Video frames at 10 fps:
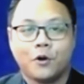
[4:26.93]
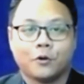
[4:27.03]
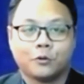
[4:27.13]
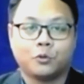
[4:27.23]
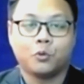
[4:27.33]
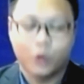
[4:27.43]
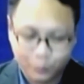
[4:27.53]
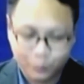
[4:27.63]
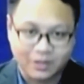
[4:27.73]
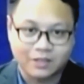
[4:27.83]
to work
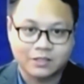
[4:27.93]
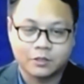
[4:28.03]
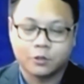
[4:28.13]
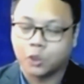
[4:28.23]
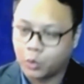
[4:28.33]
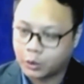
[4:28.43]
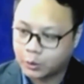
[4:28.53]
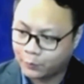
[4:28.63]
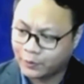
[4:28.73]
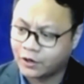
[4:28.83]
with us, to work with
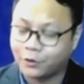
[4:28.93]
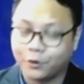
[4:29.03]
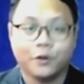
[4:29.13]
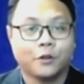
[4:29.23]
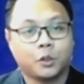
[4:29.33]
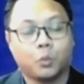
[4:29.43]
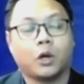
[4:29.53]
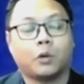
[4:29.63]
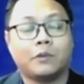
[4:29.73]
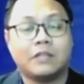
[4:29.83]
one another, to
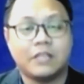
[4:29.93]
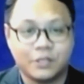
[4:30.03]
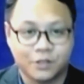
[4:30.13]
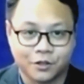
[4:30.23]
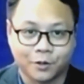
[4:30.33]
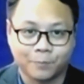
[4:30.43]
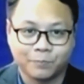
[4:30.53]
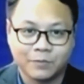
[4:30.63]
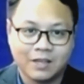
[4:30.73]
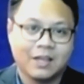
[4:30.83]
work with each other.
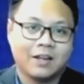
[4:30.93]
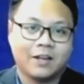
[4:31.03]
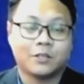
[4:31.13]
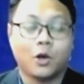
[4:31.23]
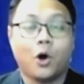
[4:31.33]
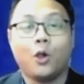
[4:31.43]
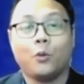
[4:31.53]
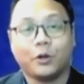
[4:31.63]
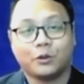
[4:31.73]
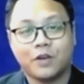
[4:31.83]
Let's all
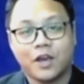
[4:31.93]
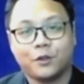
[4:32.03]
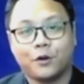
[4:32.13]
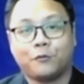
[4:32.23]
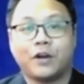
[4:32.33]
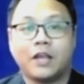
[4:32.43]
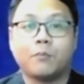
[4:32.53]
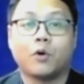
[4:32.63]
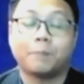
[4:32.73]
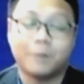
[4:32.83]
work together for a
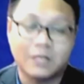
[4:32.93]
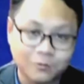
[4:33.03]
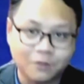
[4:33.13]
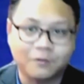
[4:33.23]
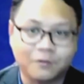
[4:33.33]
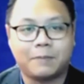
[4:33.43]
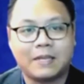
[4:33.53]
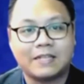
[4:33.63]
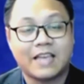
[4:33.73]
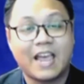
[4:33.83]
more peaceful
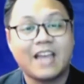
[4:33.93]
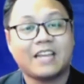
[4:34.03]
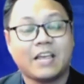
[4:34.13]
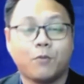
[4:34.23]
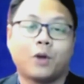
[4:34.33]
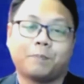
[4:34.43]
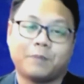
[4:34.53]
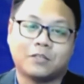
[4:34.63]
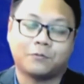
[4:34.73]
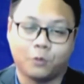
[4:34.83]
Philippines and a more
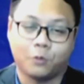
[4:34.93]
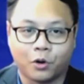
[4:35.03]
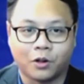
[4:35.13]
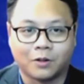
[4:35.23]
peaceful world.